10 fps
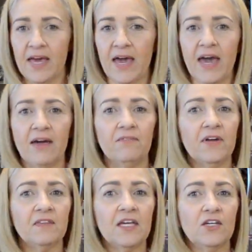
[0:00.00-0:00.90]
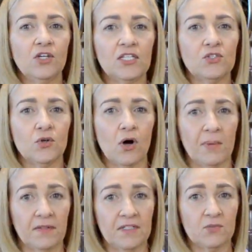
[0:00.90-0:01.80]
Everything you need to know
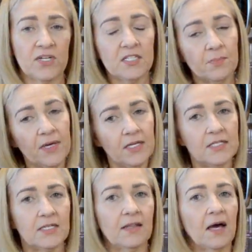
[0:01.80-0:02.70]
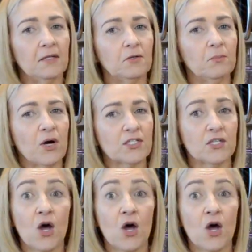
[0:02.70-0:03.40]
about this recipe is in that little box,